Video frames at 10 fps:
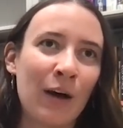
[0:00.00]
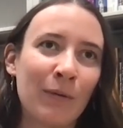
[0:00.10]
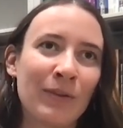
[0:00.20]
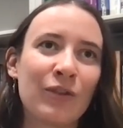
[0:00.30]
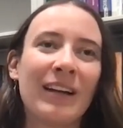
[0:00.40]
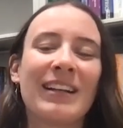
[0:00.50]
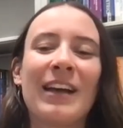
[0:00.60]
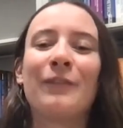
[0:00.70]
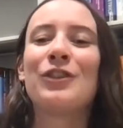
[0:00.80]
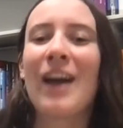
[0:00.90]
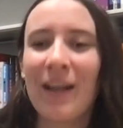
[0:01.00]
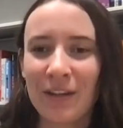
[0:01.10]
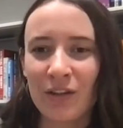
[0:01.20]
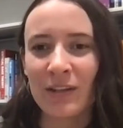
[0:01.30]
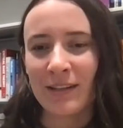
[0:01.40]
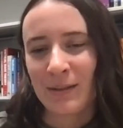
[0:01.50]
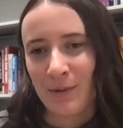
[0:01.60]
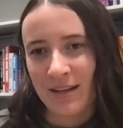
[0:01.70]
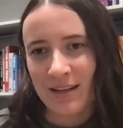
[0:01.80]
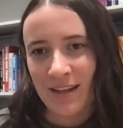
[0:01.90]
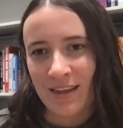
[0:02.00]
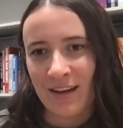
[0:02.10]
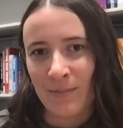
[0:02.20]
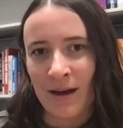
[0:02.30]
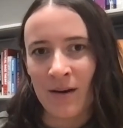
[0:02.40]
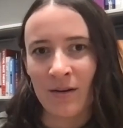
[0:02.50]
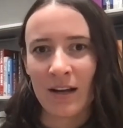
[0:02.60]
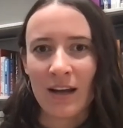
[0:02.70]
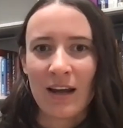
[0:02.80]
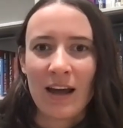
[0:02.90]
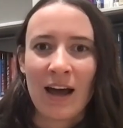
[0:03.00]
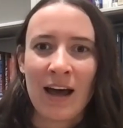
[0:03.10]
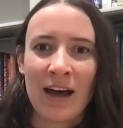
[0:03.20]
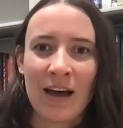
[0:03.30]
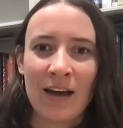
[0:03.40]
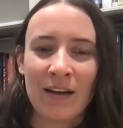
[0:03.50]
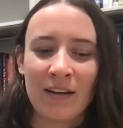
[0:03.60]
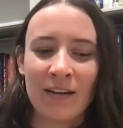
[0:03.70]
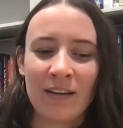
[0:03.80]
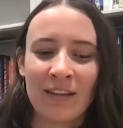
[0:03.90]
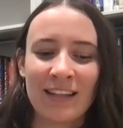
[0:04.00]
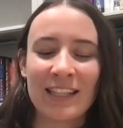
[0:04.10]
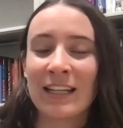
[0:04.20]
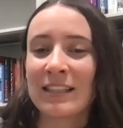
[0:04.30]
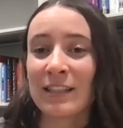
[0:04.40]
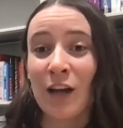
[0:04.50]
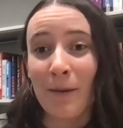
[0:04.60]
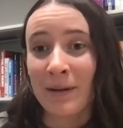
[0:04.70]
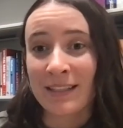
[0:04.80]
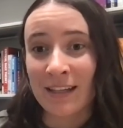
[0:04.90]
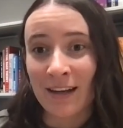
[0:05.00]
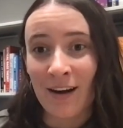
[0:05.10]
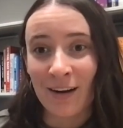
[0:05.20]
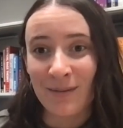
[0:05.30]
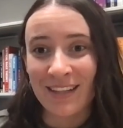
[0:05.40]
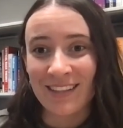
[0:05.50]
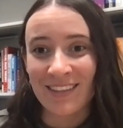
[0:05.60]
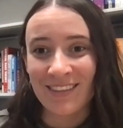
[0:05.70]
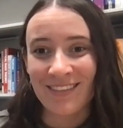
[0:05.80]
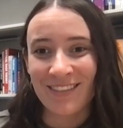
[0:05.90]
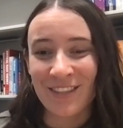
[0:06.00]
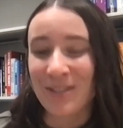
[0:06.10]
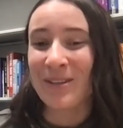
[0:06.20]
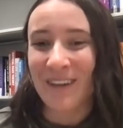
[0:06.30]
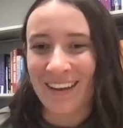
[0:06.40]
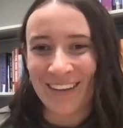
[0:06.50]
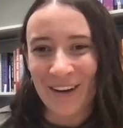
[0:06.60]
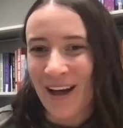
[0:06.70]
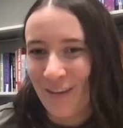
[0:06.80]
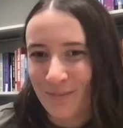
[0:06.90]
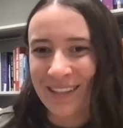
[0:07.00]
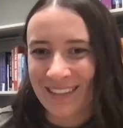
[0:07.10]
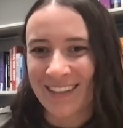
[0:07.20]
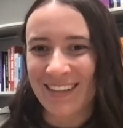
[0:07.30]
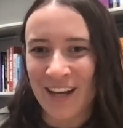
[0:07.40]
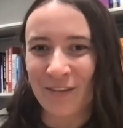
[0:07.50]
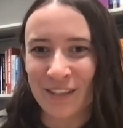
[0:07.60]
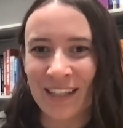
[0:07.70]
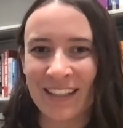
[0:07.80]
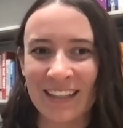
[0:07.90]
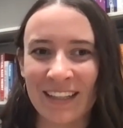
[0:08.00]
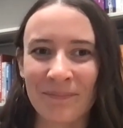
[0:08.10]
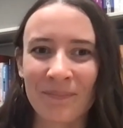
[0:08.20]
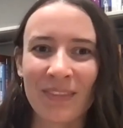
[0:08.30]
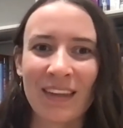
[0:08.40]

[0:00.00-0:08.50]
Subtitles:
we've been trying to kind of challenge the discipline to think about these things as topics that economists do, have business kind of studying.